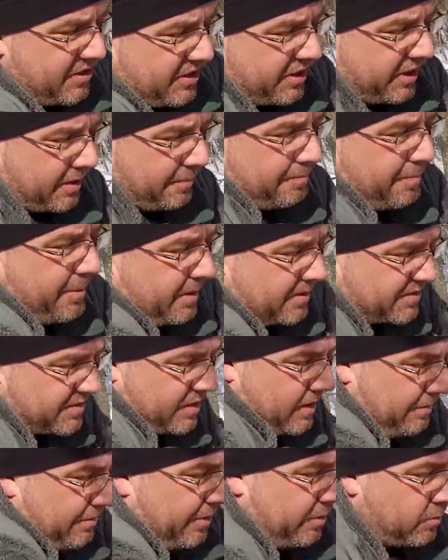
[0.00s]
you're going to build
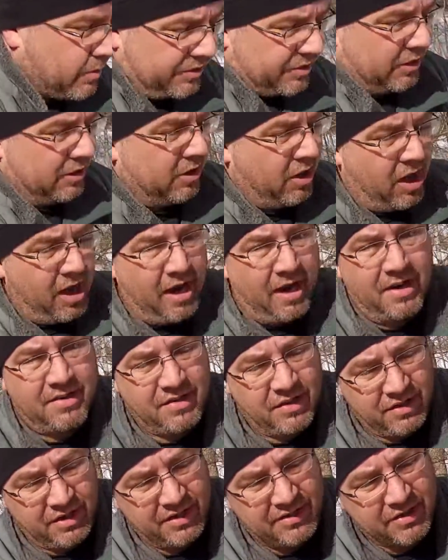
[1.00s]
something with the logs,
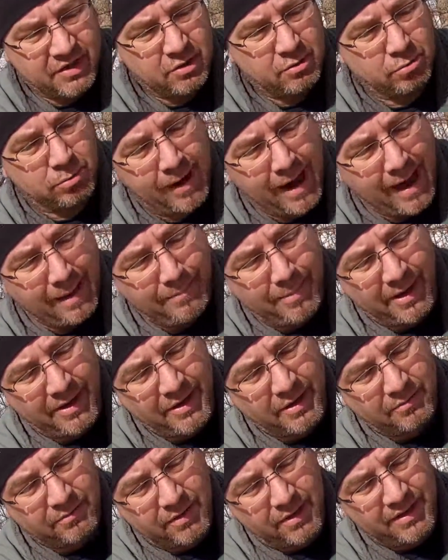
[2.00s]
you need to grab it.
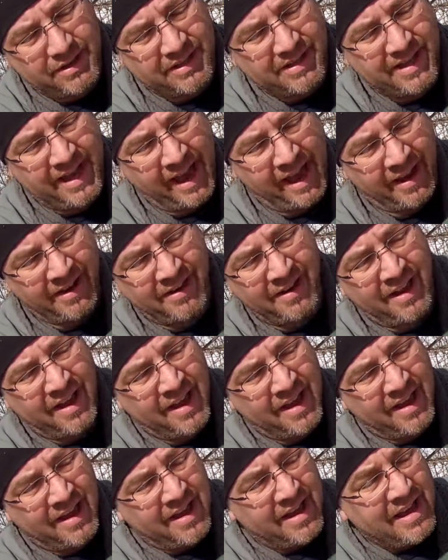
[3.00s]
You really can.
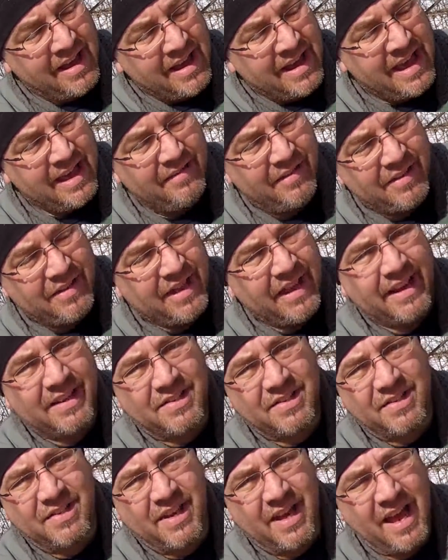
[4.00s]
Even
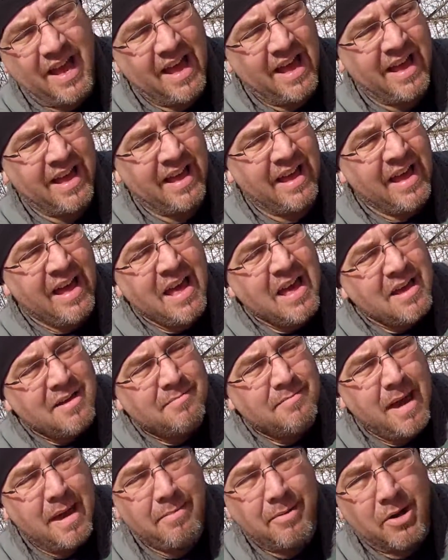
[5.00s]
this,
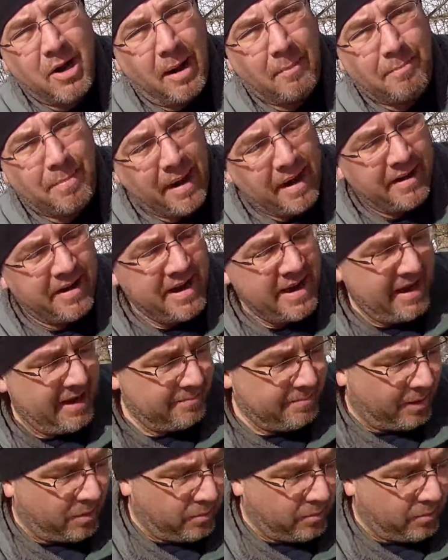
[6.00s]
maybe not bare hand, but